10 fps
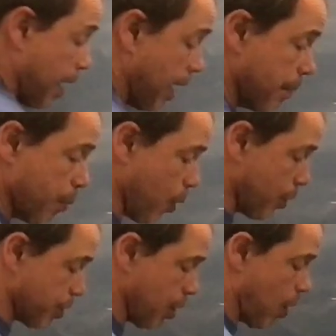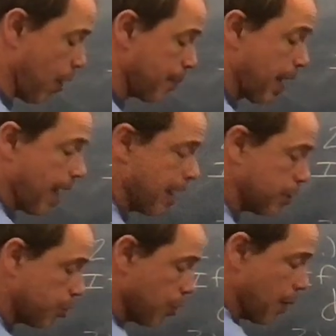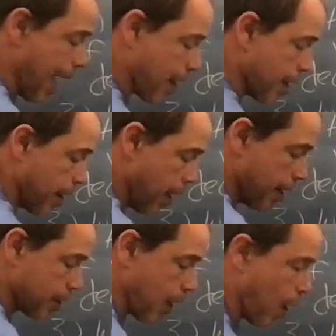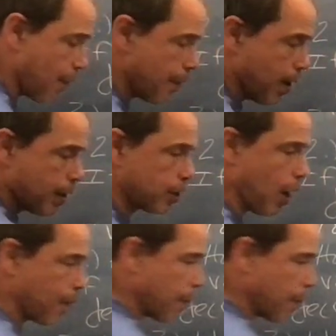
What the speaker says: in Boyle's law, and 2, how to solve a